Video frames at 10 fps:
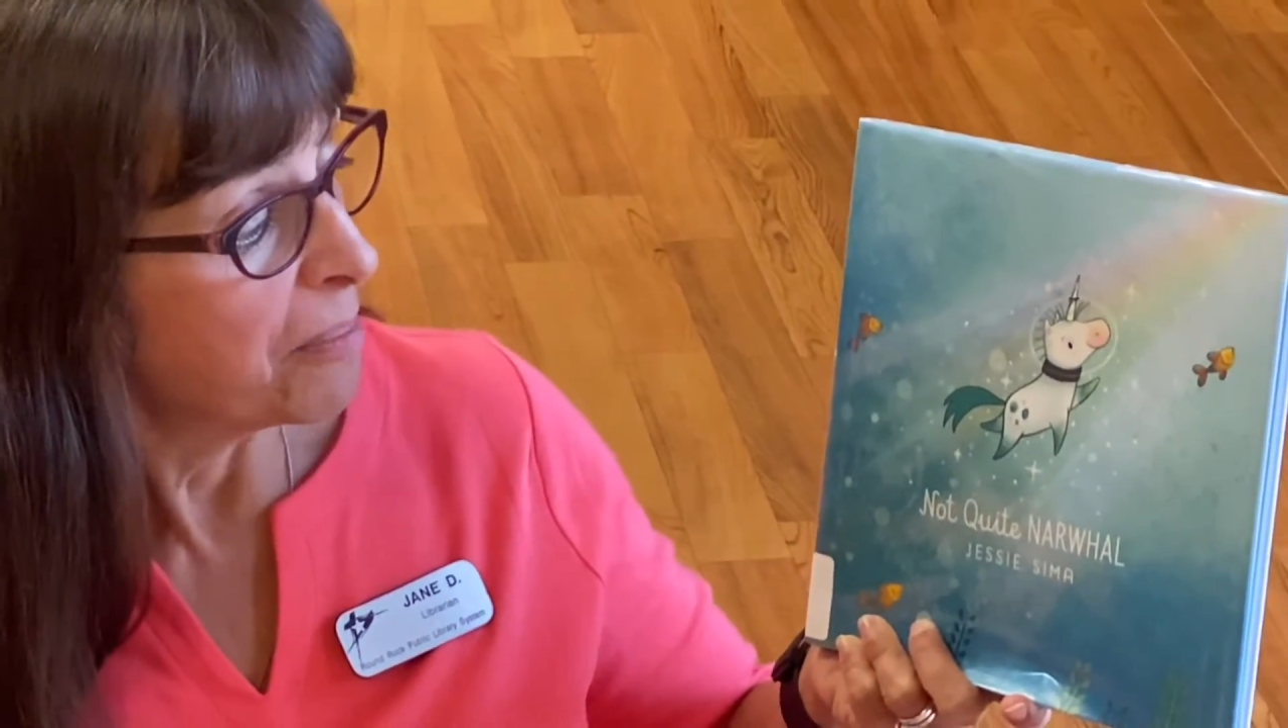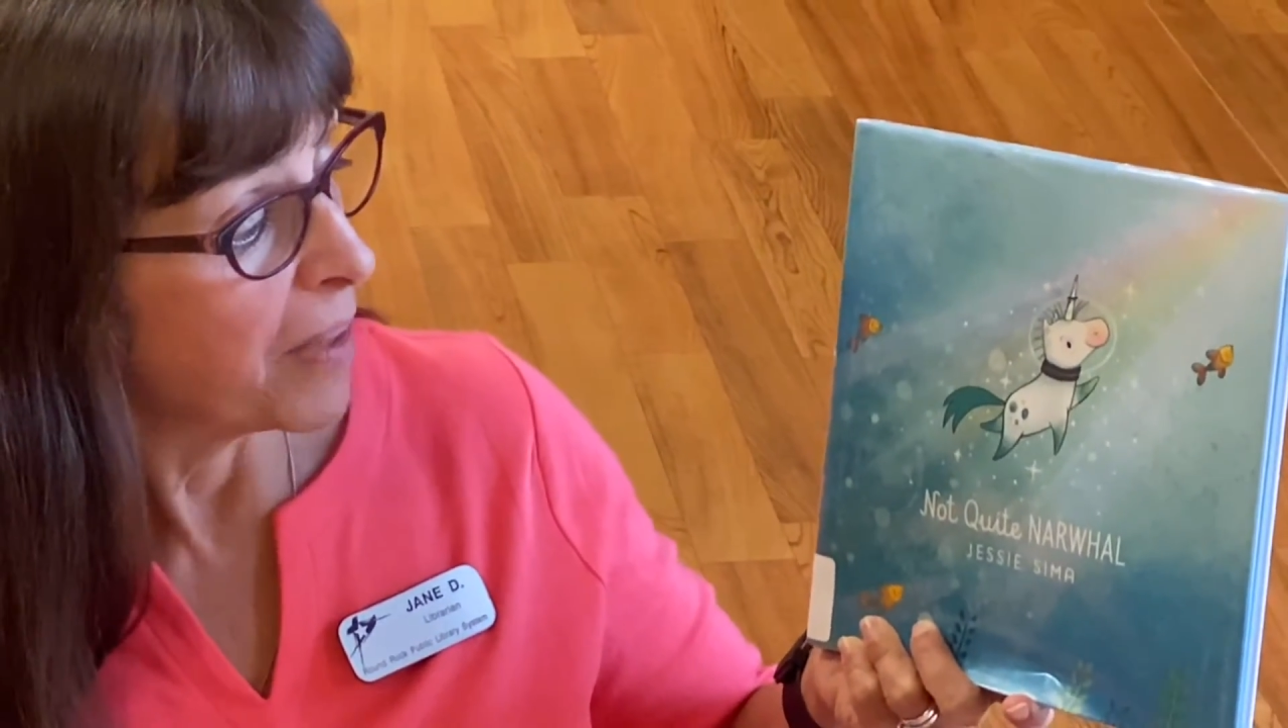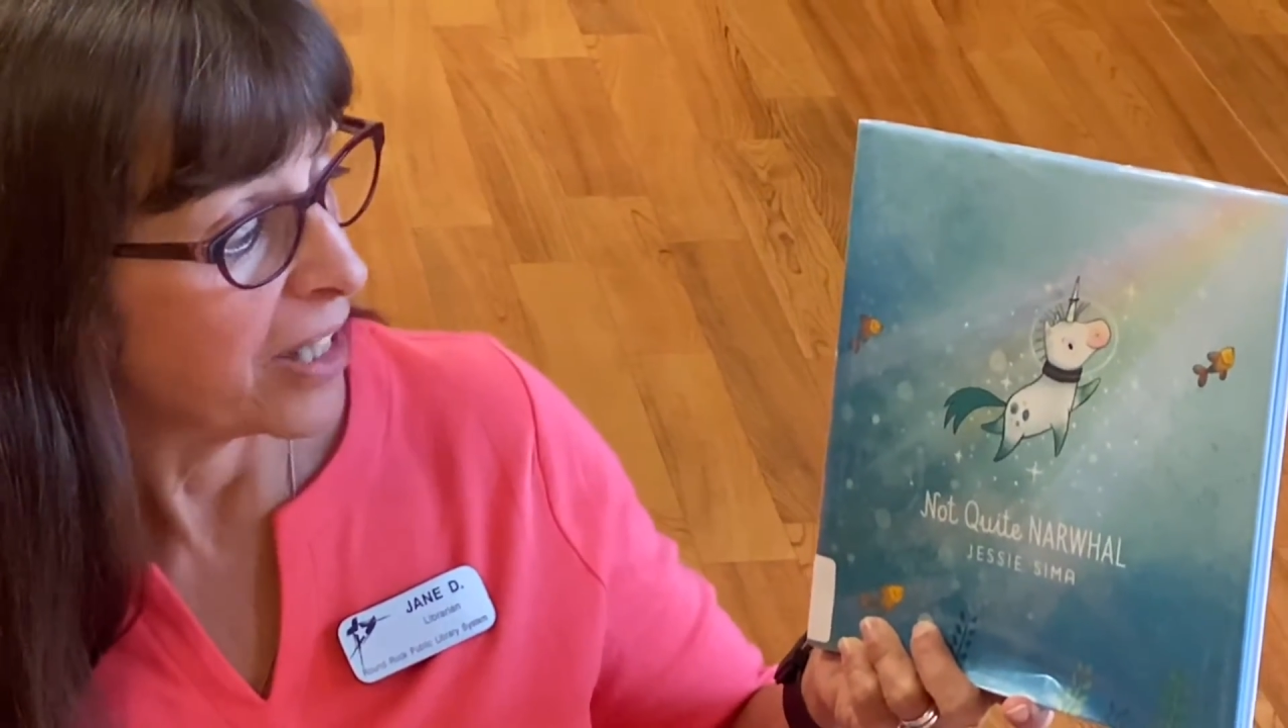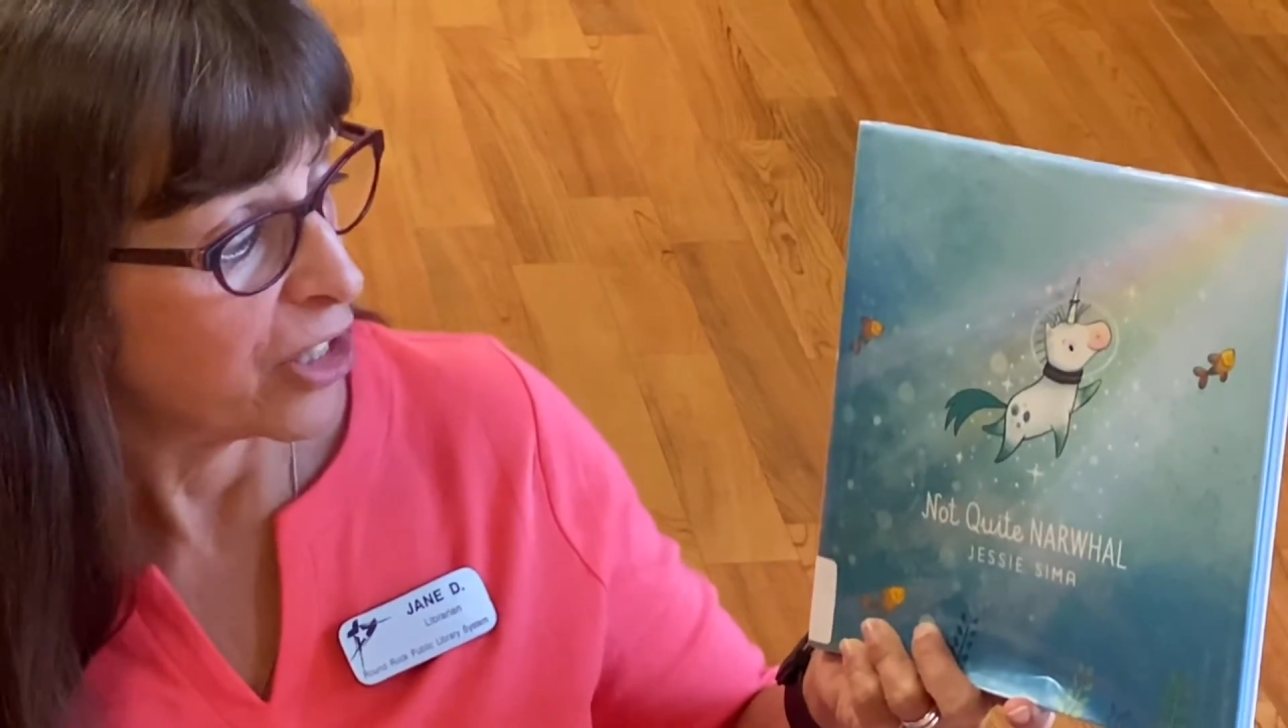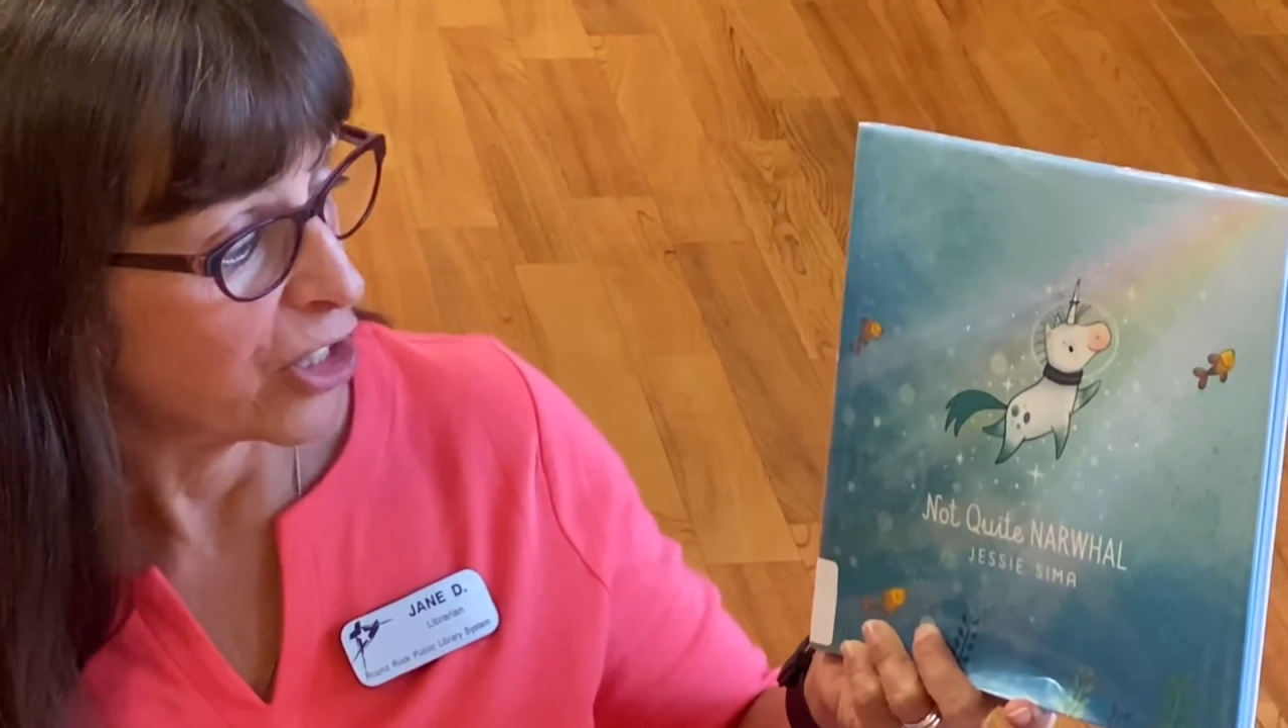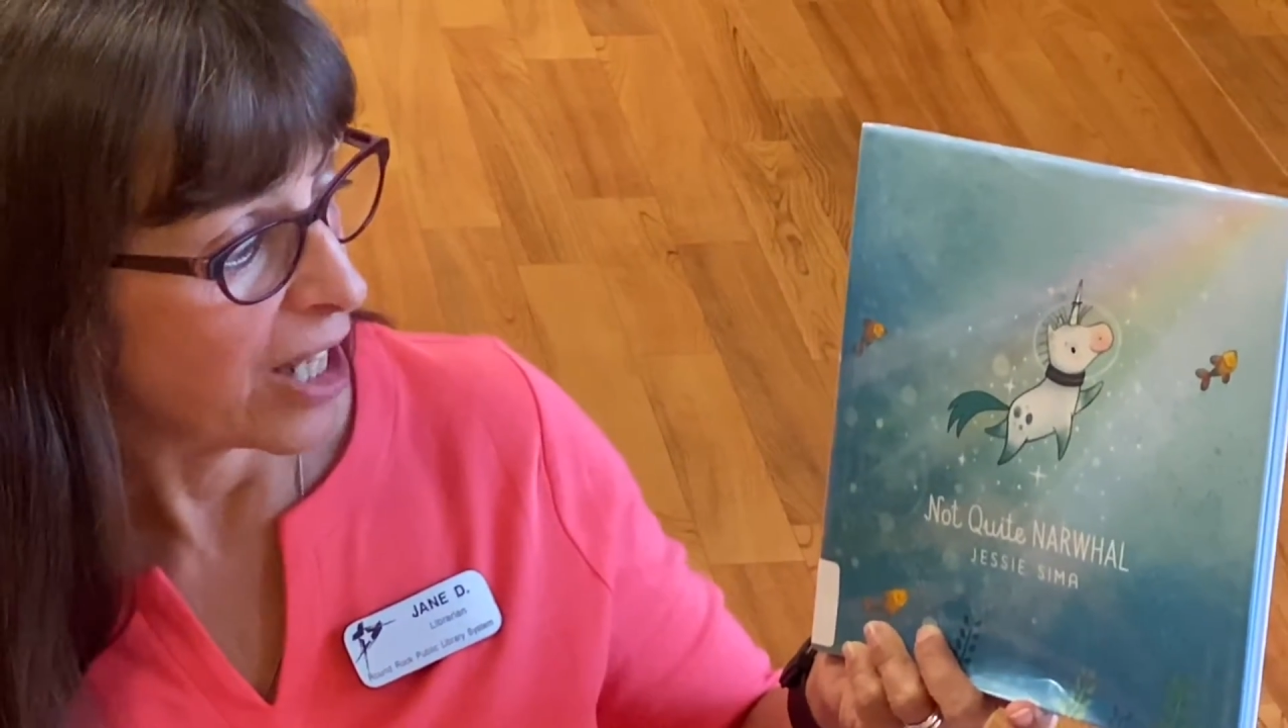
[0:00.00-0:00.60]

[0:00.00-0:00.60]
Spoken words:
by